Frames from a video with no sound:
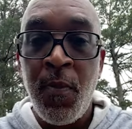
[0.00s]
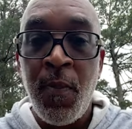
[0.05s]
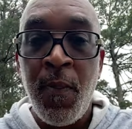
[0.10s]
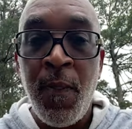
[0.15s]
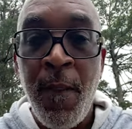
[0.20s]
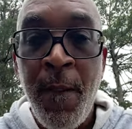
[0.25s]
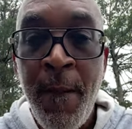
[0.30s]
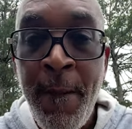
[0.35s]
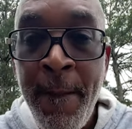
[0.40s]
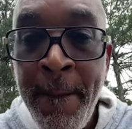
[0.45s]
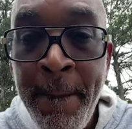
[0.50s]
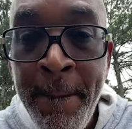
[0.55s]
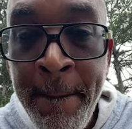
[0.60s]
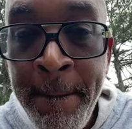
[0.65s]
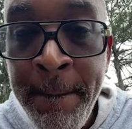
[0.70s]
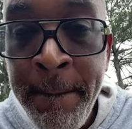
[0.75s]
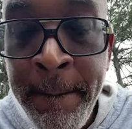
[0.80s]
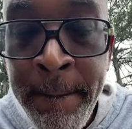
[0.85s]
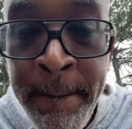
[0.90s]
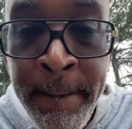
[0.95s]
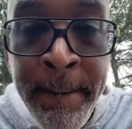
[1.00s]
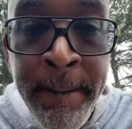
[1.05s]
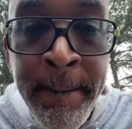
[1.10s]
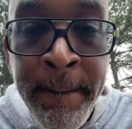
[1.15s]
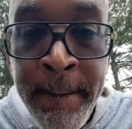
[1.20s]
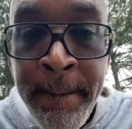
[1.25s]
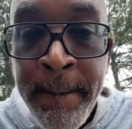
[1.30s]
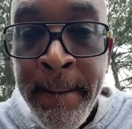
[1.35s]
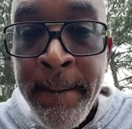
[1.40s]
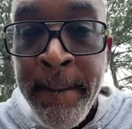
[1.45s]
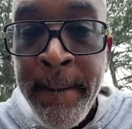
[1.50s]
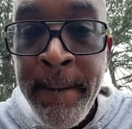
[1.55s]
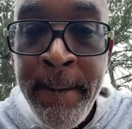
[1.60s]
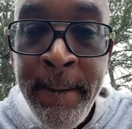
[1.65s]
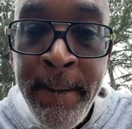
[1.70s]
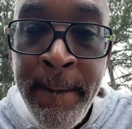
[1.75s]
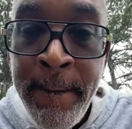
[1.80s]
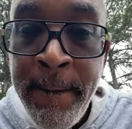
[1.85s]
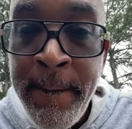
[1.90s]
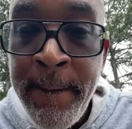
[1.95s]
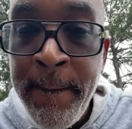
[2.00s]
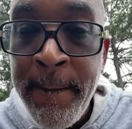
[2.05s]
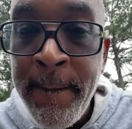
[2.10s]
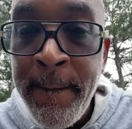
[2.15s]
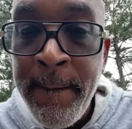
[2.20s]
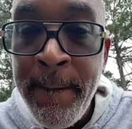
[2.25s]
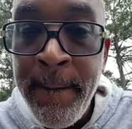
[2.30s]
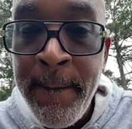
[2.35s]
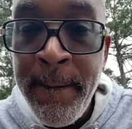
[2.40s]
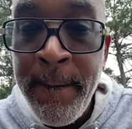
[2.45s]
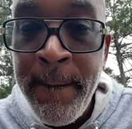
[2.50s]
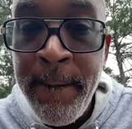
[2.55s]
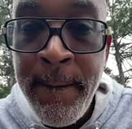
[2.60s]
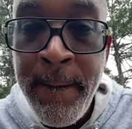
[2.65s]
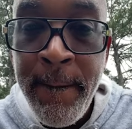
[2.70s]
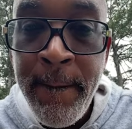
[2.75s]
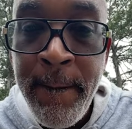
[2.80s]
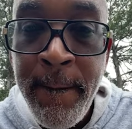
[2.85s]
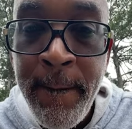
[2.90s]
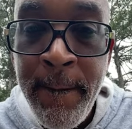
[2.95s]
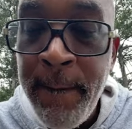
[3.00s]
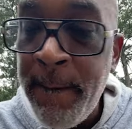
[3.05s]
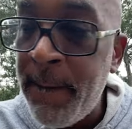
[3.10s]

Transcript: The person shown says nothing.